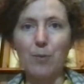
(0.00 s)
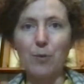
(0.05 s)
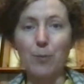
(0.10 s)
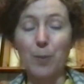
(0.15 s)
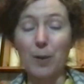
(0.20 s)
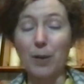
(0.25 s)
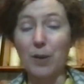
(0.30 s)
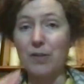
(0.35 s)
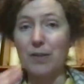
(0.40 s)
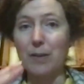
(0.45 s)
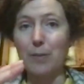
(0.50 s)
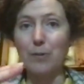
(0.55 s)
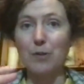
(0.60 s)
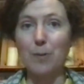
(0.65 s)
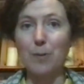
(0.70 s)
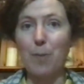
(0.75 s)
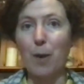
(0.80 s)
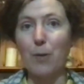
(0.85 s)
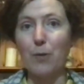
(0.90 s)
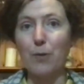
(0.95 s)
because it was
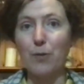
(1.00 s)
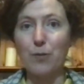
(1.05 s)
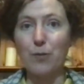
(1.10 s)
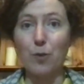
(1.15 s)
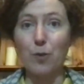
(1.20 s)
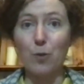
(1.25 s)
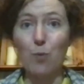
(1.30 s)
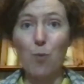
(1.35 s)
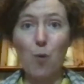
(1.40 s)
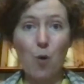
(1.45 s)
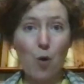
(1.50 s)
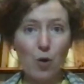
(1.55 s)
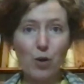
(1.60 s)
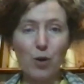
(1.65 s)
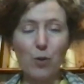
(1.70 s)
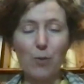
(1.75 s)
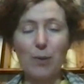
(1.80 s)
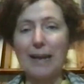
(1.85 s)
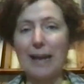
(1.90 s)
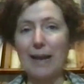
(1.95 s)
supposed to warn
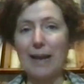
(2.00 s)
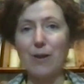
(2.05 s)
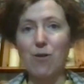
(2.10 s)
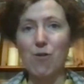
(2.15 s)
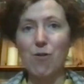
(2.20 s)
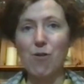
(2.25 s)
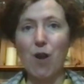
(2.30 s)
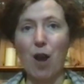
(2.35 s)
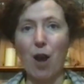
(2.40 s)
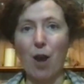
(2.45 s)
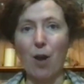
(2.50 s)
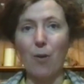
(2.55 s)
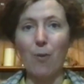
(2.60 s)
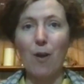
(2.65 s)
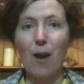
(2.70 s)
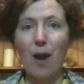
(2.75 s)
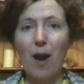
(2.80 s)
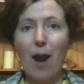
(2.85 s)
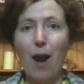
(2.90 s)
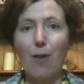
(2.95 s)
you and let you know
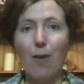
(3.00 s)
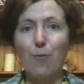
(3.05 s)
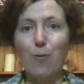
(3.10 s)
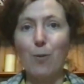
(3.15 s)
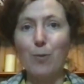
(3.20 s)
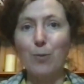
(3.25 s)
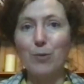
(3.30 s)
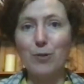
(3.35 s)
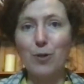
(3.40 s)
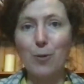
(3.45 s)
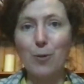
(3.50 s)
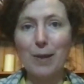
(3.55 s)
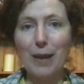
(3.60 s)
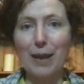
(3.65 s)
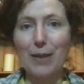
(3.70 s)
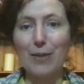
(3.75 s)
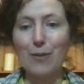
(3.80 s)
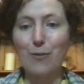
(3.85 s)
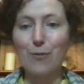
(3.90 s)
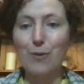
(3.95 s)
of what was coming
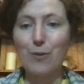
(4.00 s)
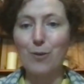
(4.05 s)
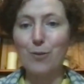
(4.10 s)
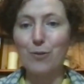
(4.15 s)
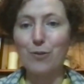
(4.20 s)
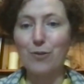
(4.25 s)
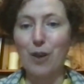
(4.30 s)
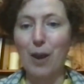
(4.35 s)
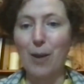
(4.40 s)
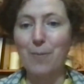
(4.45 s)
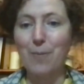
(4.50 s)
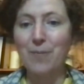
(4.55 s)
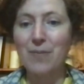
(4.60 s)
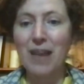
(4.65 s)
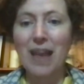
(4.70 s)
in the future.